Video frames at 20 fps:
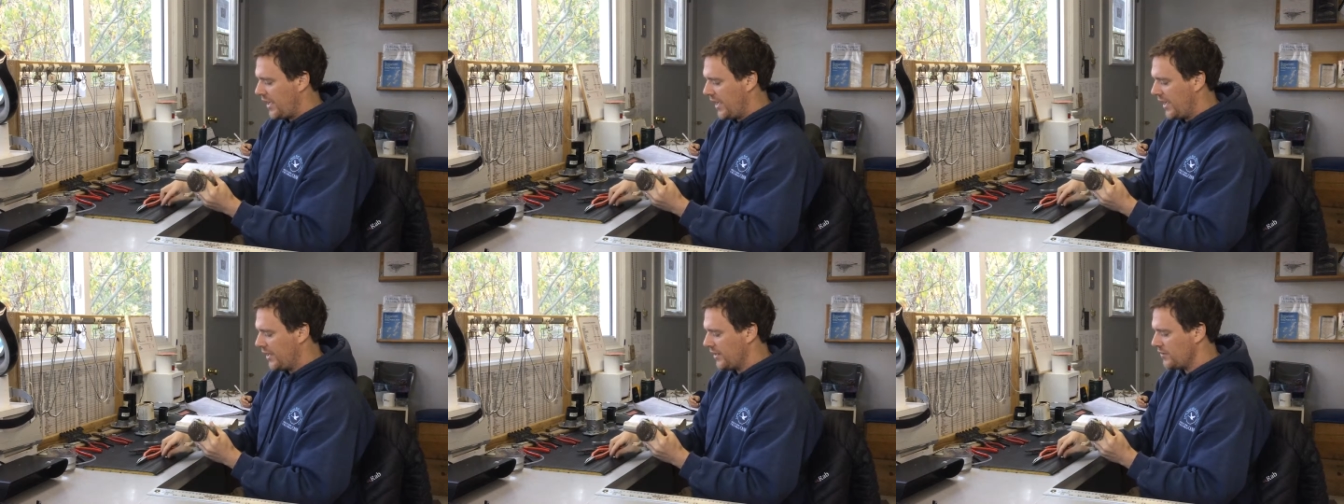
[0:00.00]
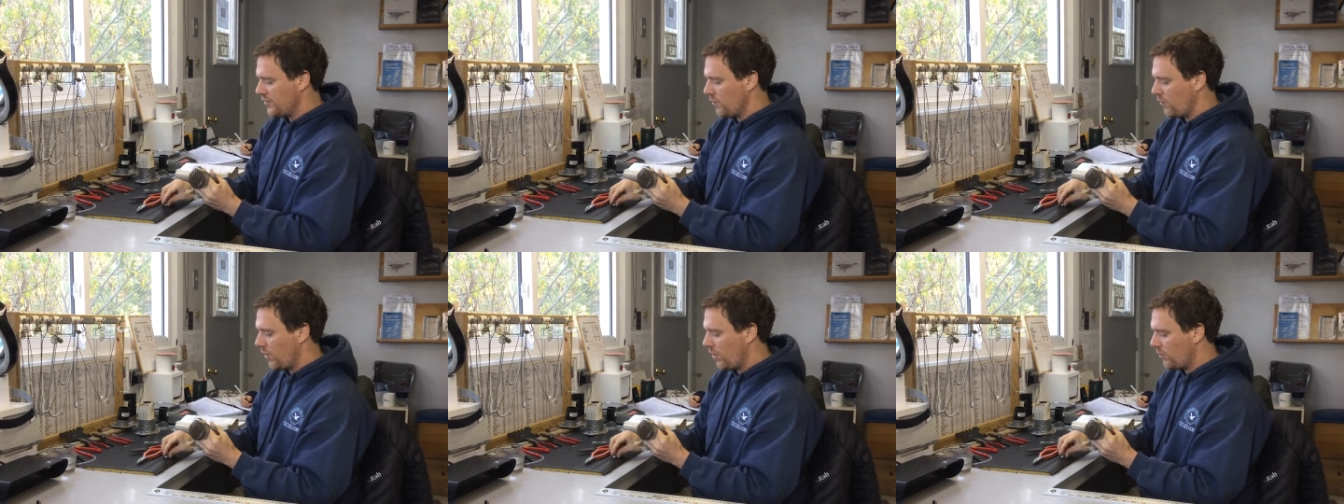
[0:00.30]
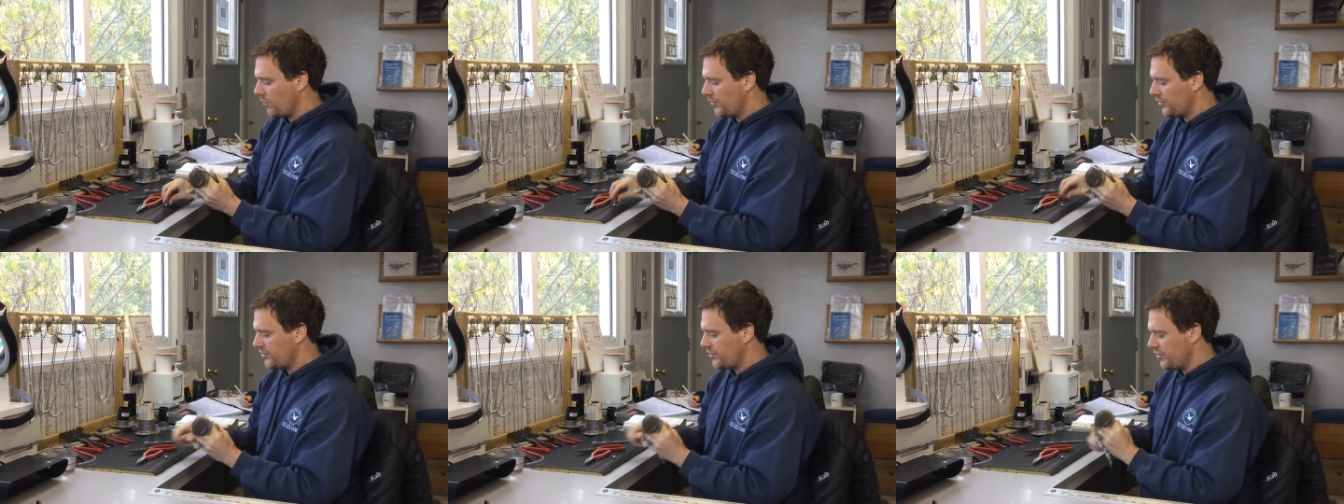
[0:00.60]
And
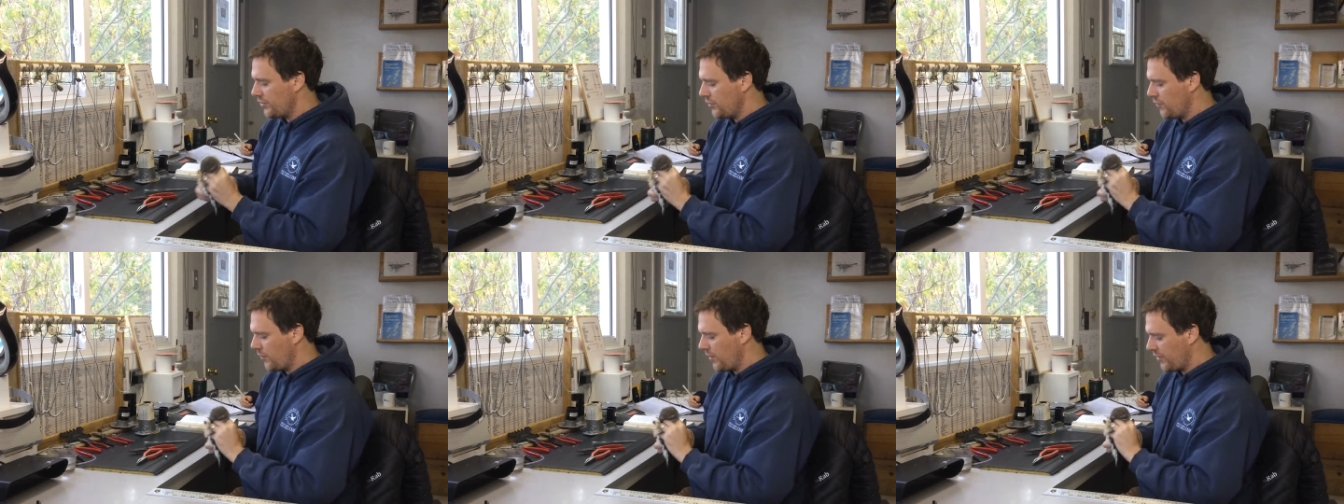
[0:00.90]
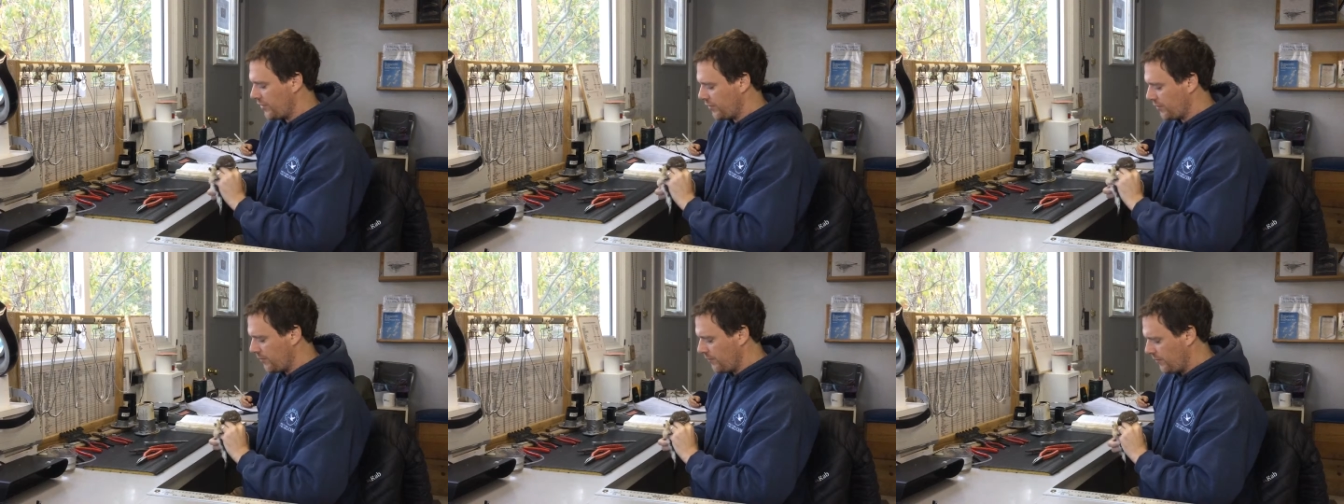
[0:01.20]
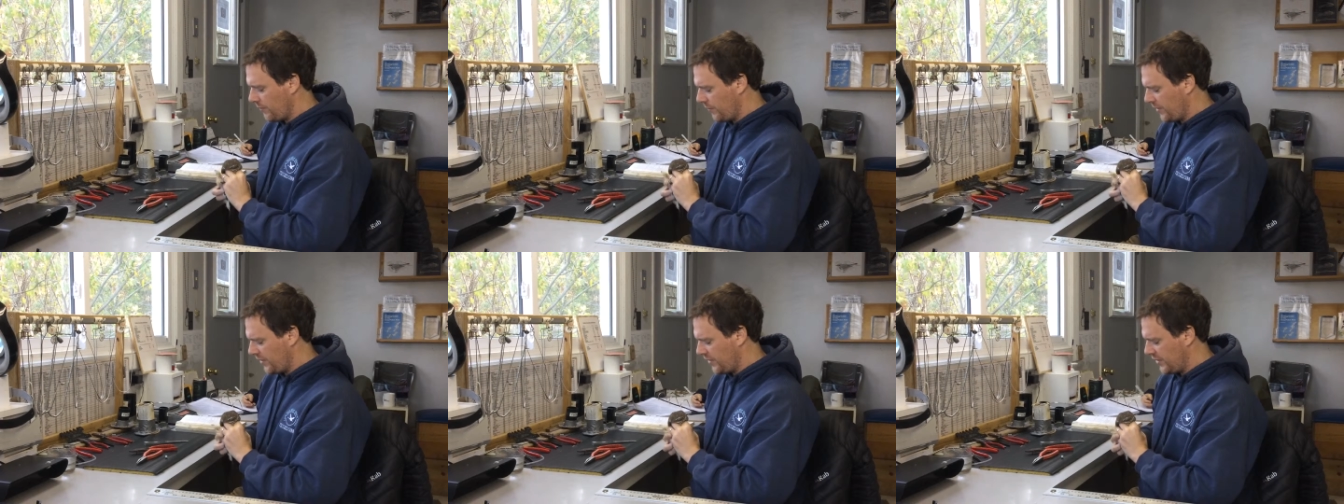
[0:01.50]
what we'll do
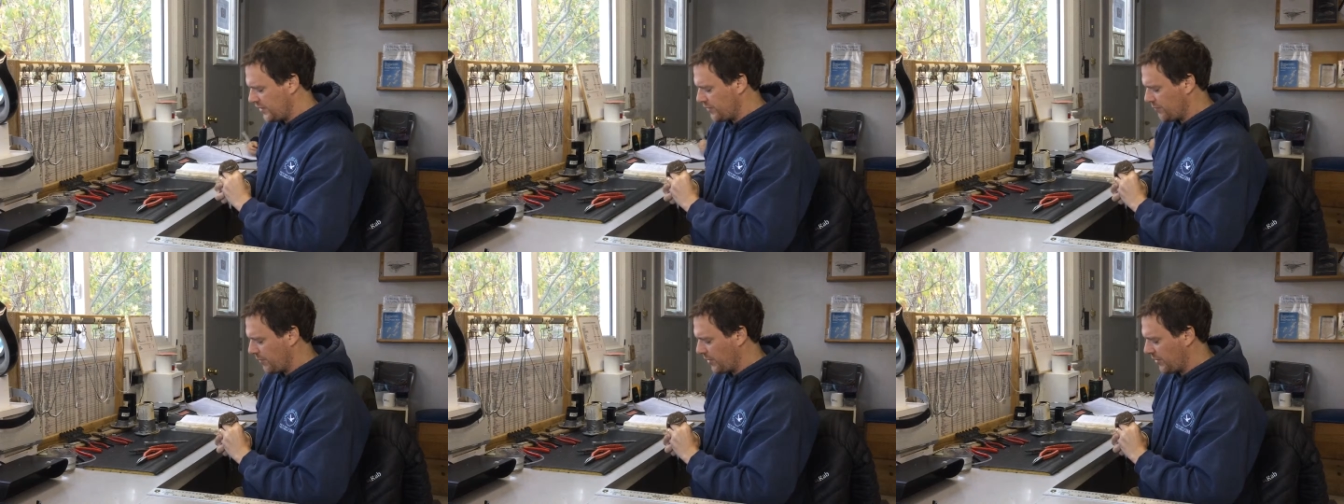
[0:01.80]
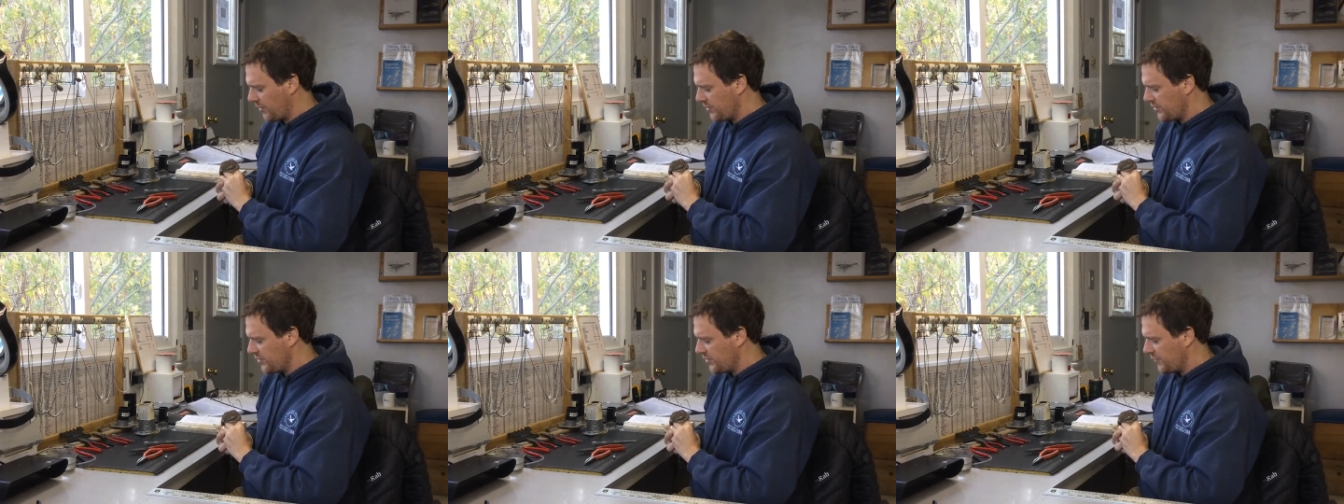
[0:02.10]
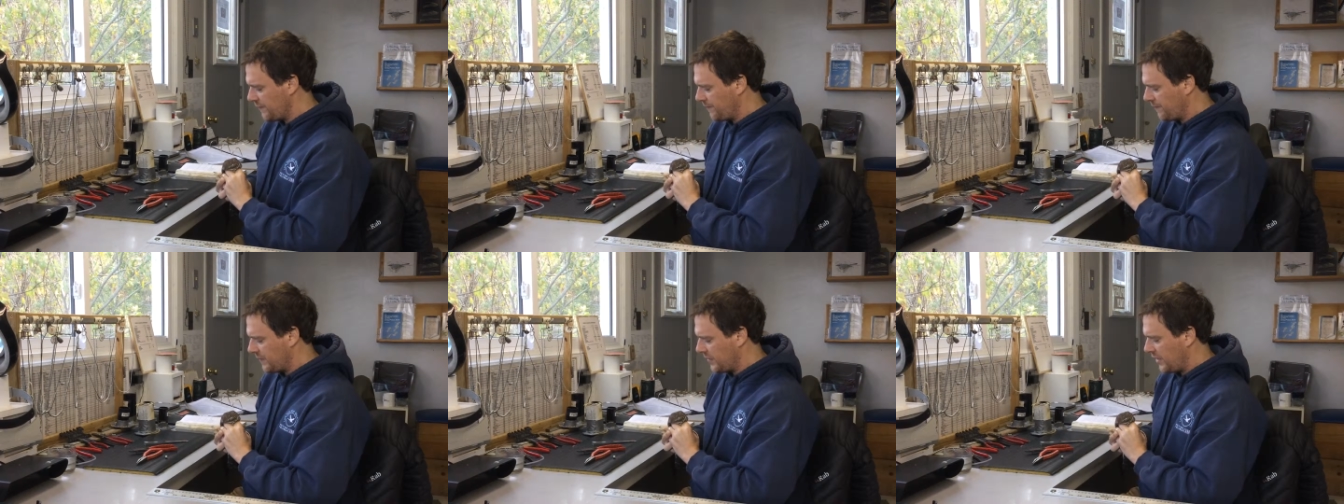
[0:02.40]
with these
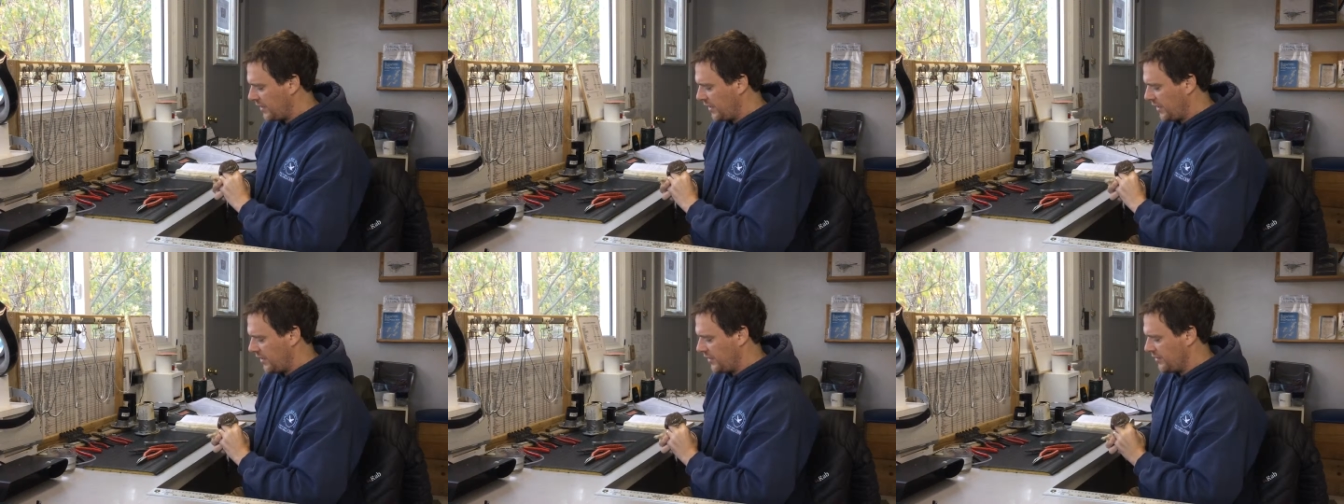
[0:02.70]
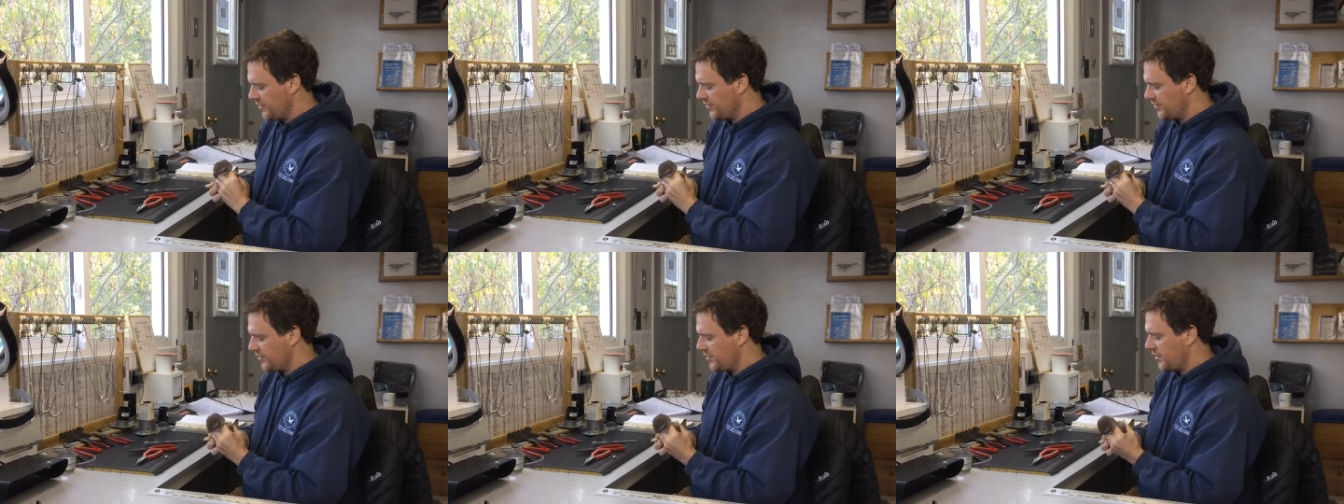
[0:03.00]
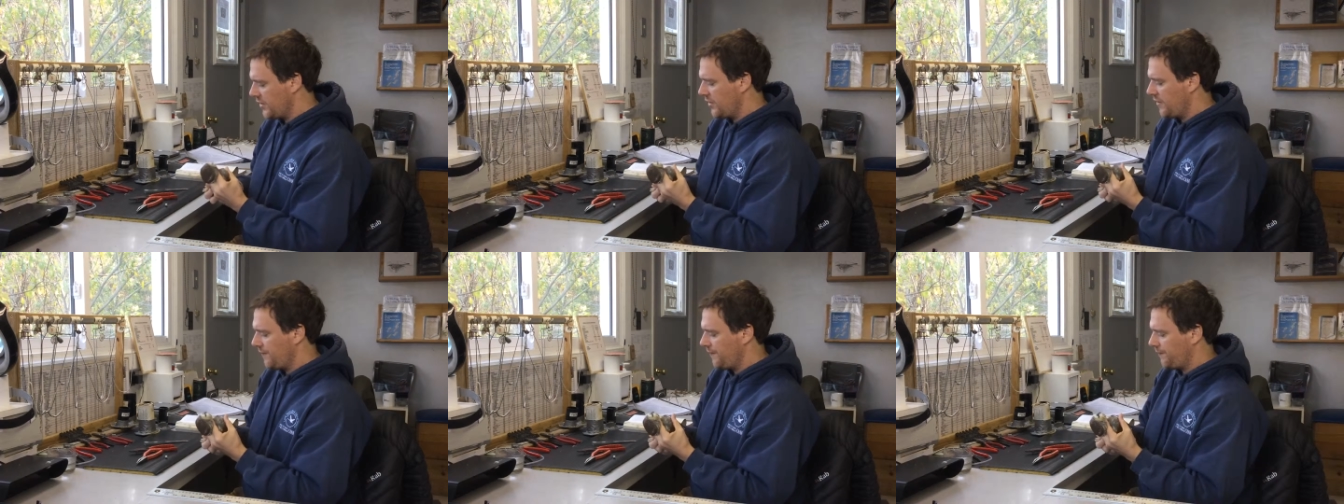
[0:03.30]
birds is